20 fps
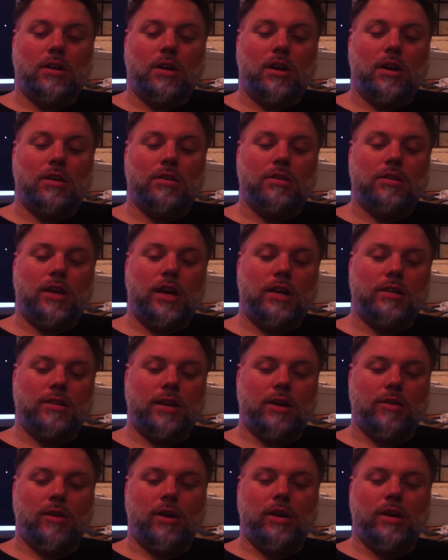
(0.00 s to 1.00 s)
You can't
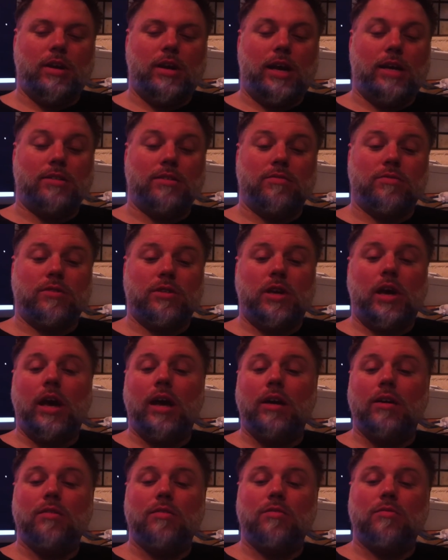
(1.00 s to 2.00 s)
decorate it as of
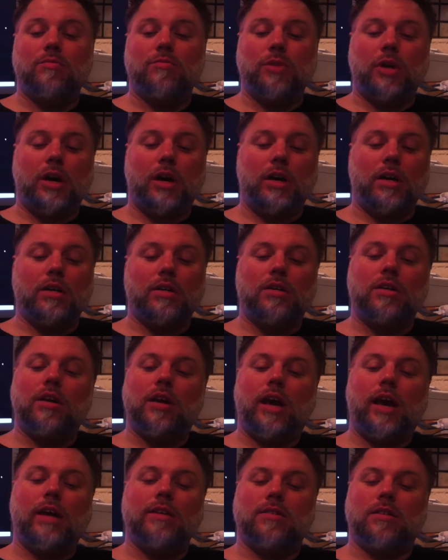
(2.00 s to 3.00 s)
yet, but
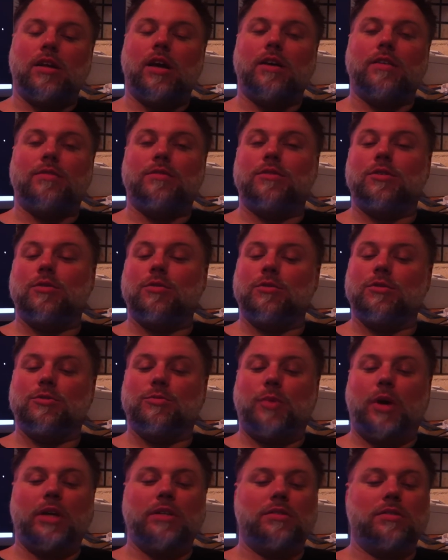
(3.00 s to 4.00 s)
it has a lot of cool
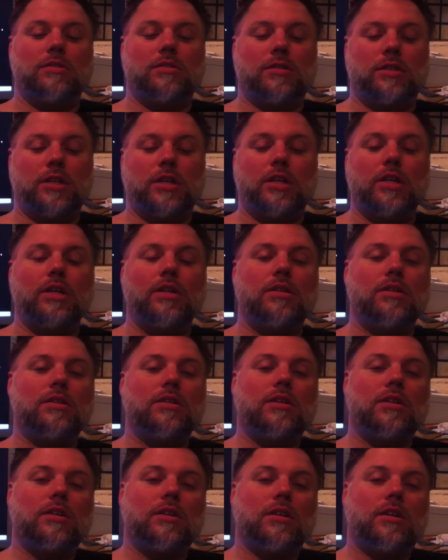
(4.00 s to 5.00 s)
spaces in it,
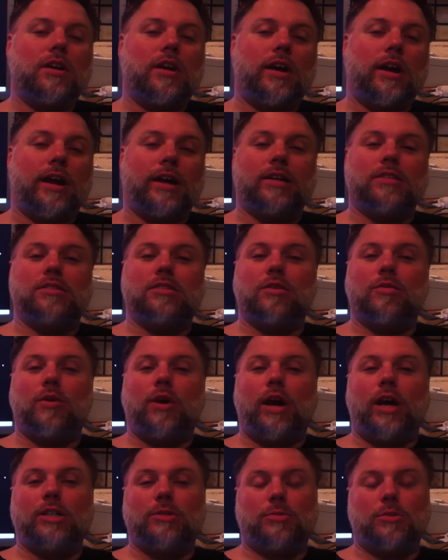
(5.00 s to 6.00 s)
and I can see
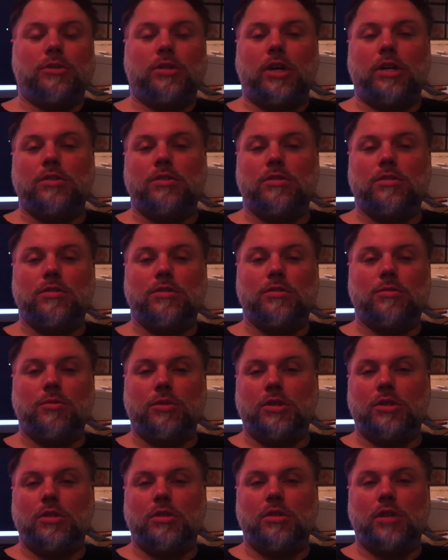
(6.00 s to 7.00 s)
where it has potential to
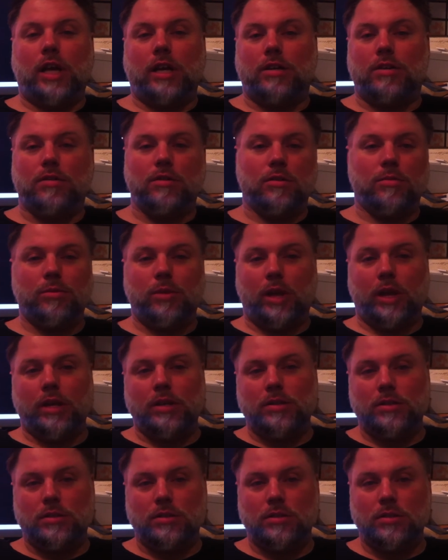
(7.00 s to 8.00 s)
be like your
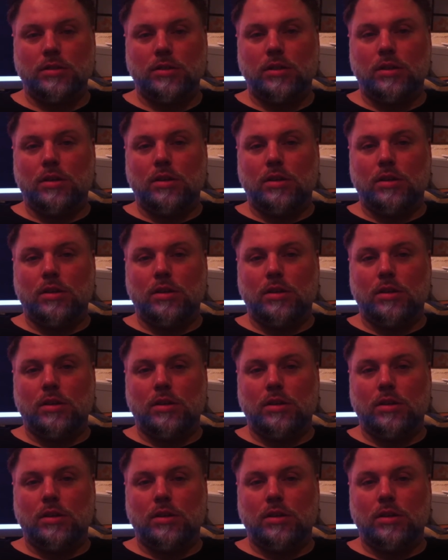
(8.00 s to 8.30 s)
place,